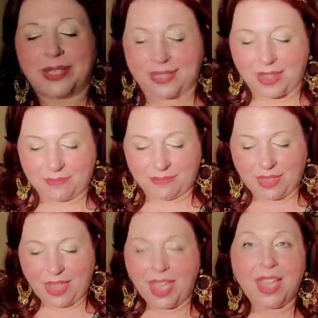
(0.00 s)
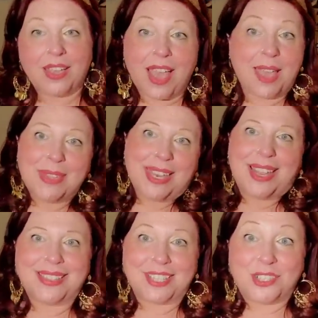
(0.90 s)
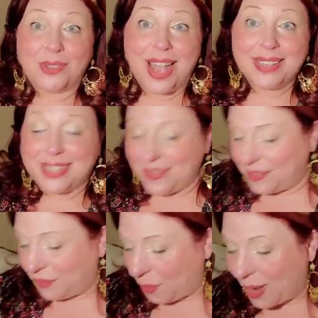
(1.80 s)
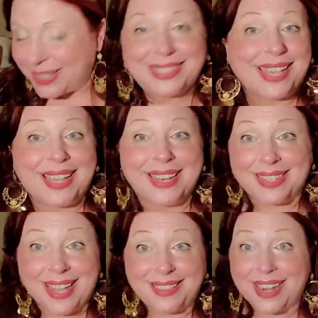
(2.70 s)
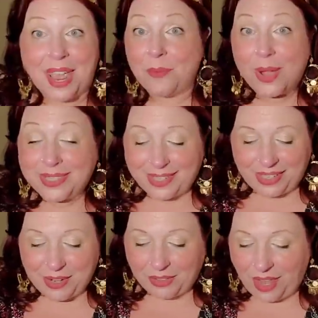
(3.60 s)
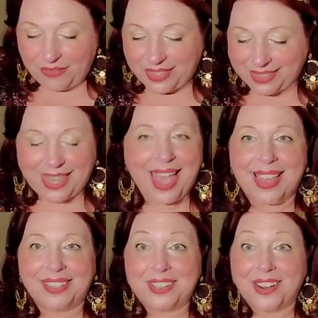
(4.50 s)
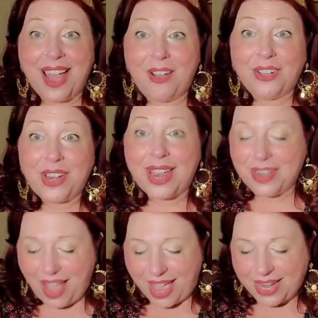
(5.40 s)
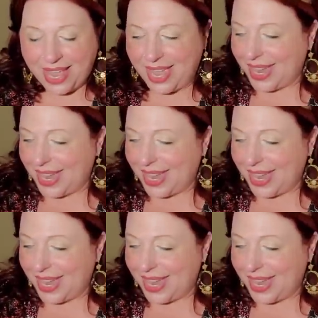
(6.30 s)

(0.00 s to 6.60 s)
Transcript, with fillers: Wisdom. I mean, did you guys even for one second think that I wasn't going to love this calendar? How could I not?